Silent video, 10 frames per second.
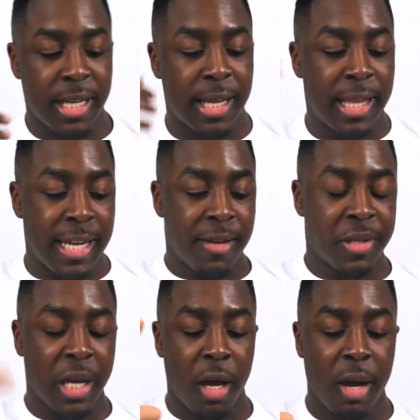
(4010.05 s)
The
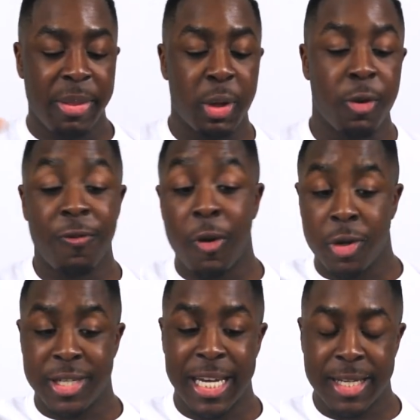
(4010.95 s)
leaves, uh, through
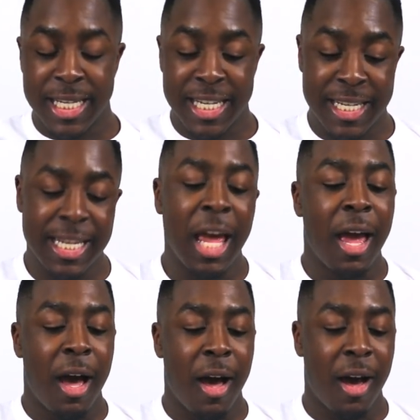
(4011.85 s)
photosynthesis,
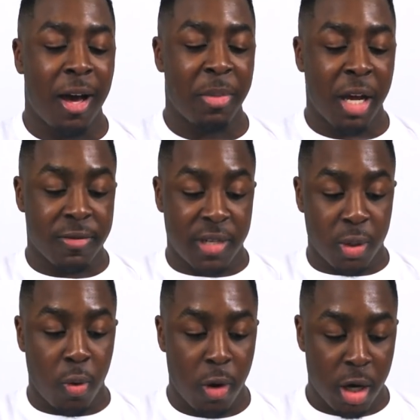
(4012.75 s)
um,
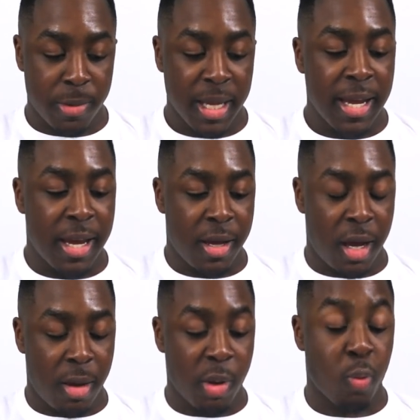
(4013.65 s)
absorb
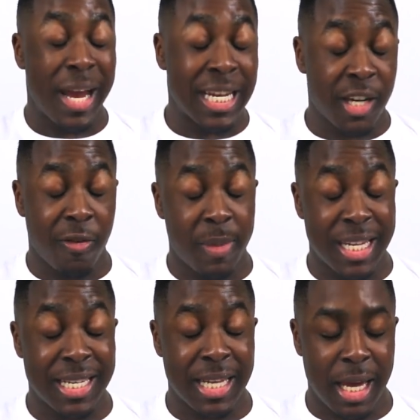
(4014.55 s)
um, the rays from
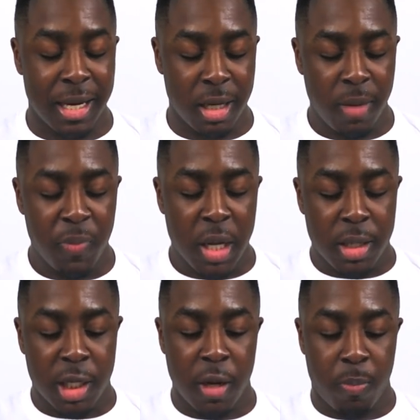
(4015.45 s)
the sun
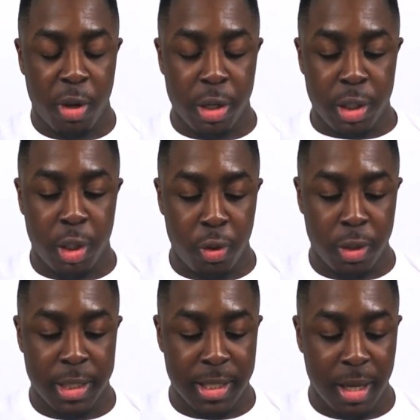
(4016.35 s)
to
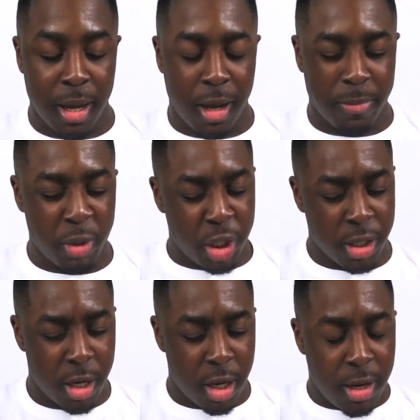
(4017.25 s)
produce um,
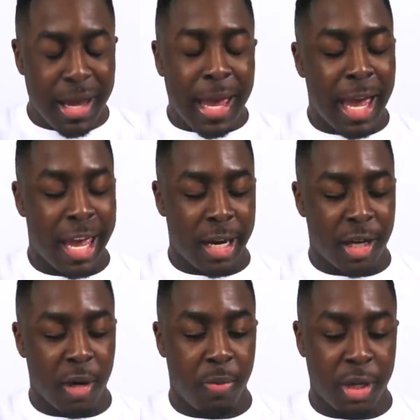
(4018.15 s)
sugar
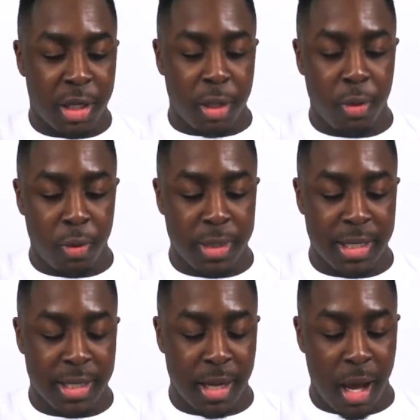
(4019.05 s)
and to
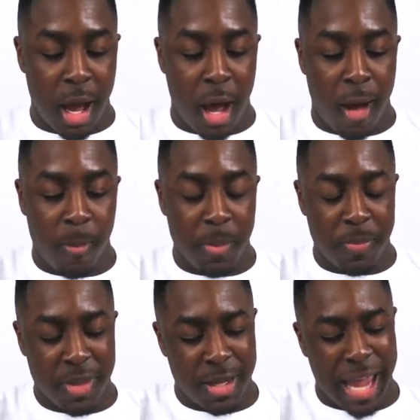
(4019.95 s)
produce um,
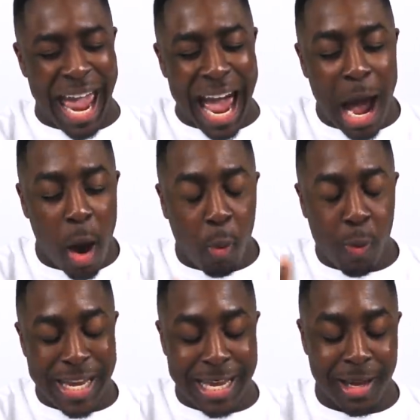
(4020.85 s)
how
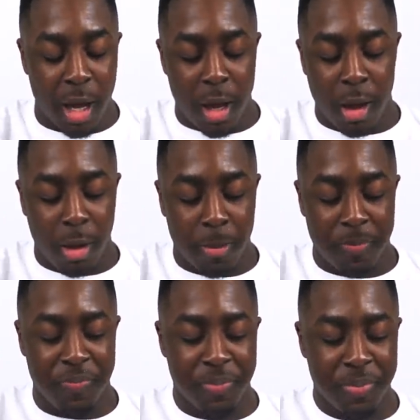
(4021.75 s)
we um,